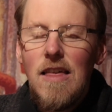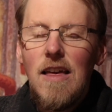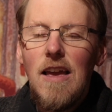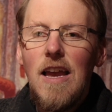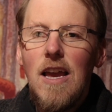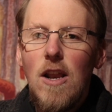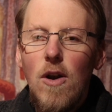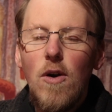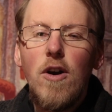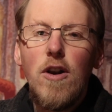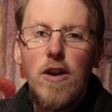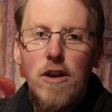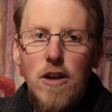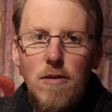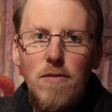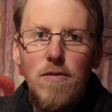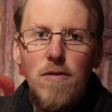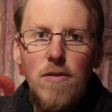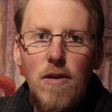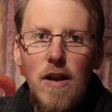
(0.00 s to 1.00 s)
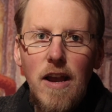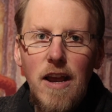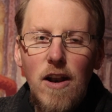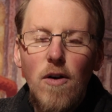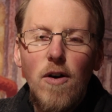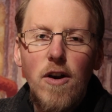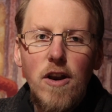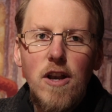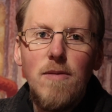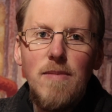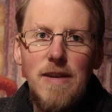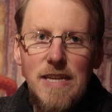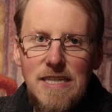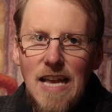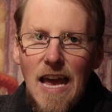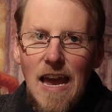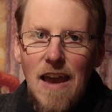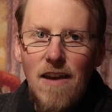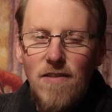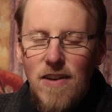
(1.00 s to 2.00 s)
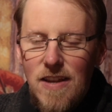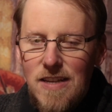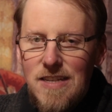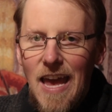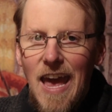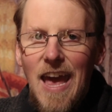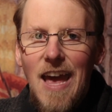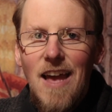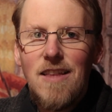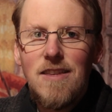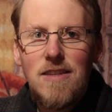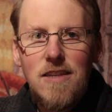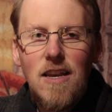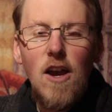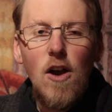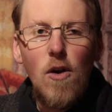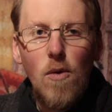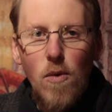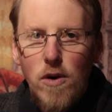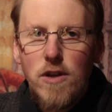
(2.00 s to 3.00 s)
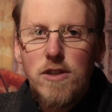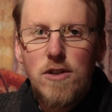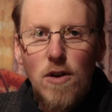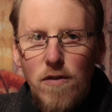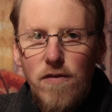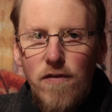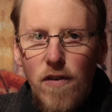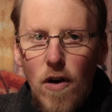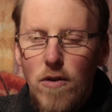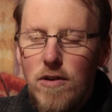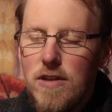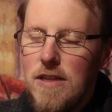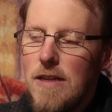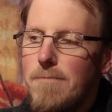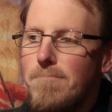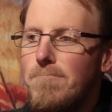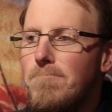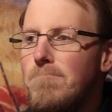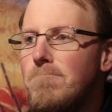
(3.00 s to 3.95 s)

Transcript: in order to be saved. His hands were so frozen.